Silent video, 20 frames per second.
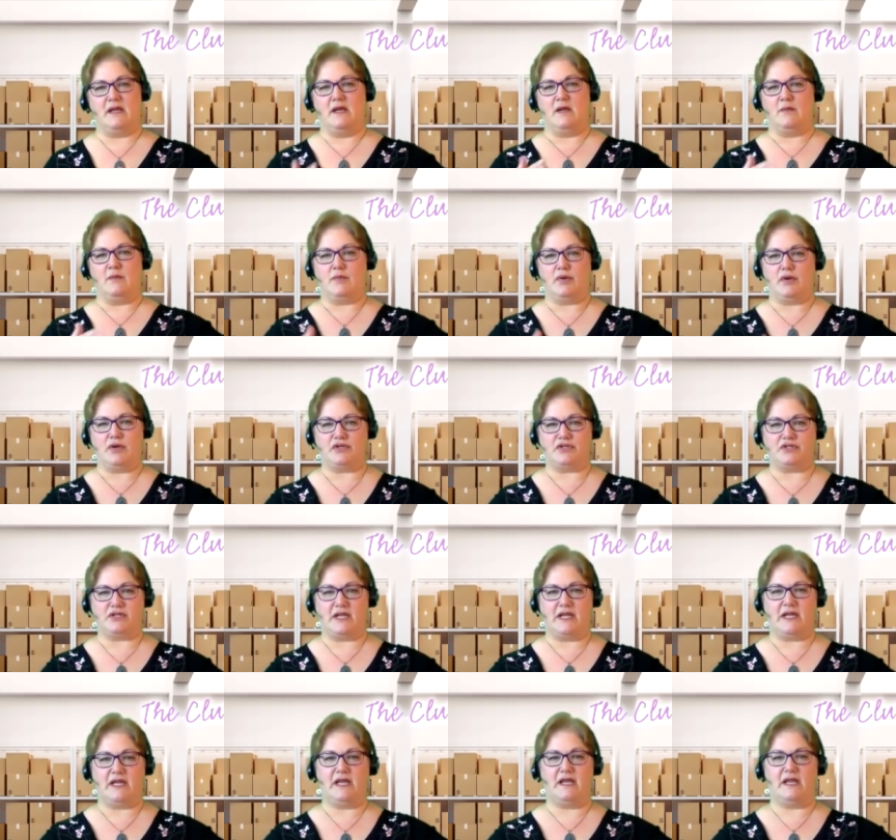pushed
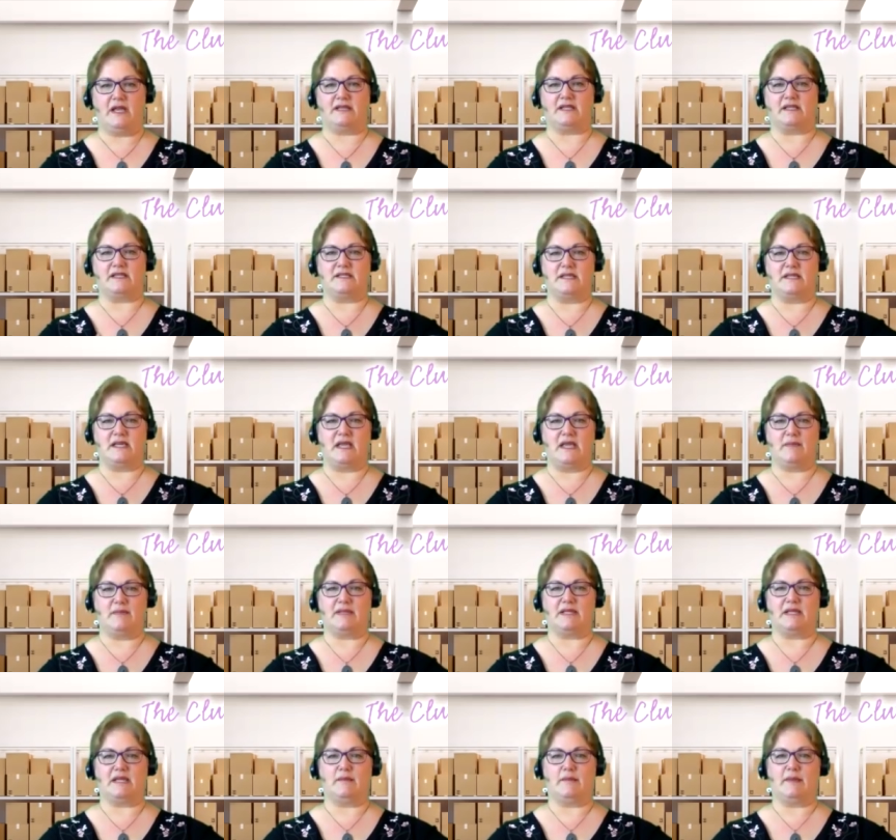in at the seam a
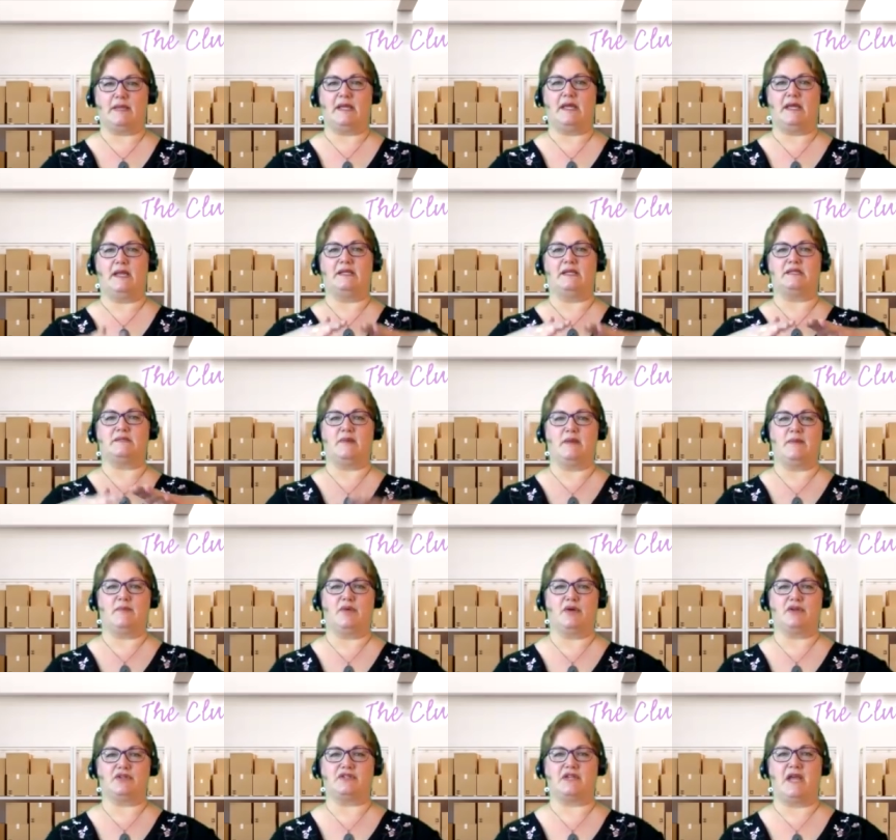little bit, it's being
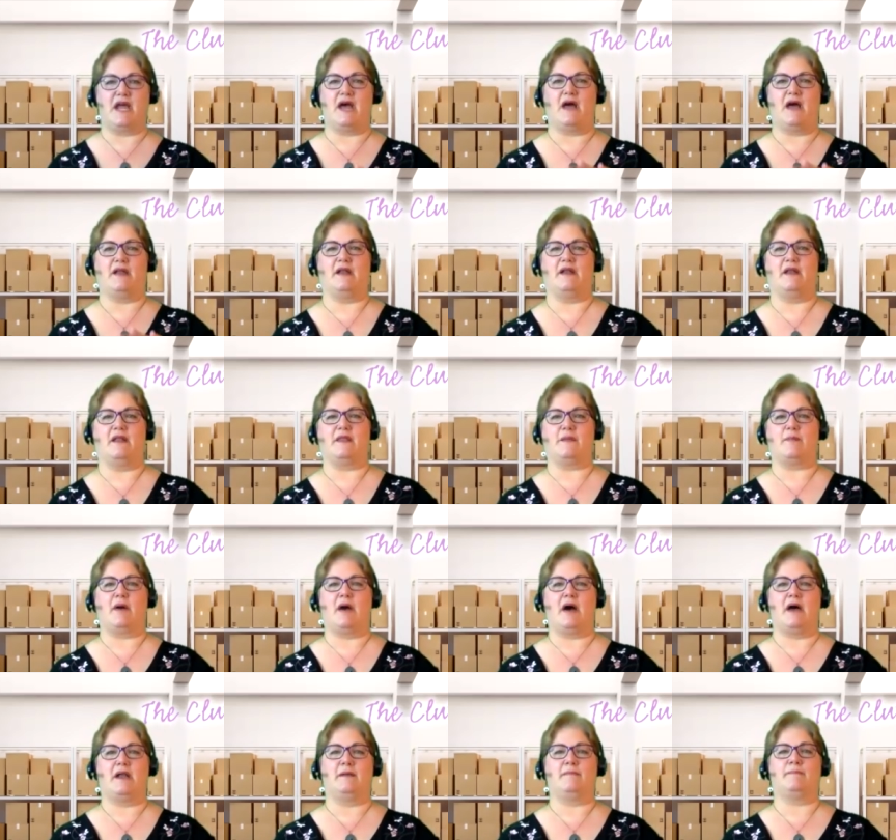pushed down and at the
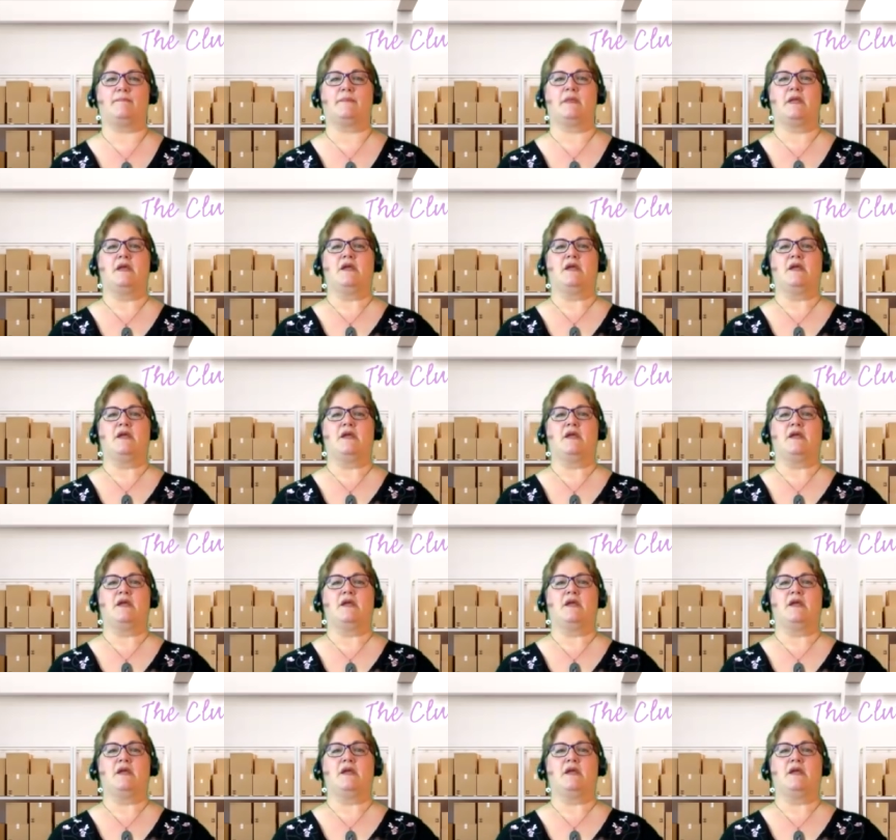bottom,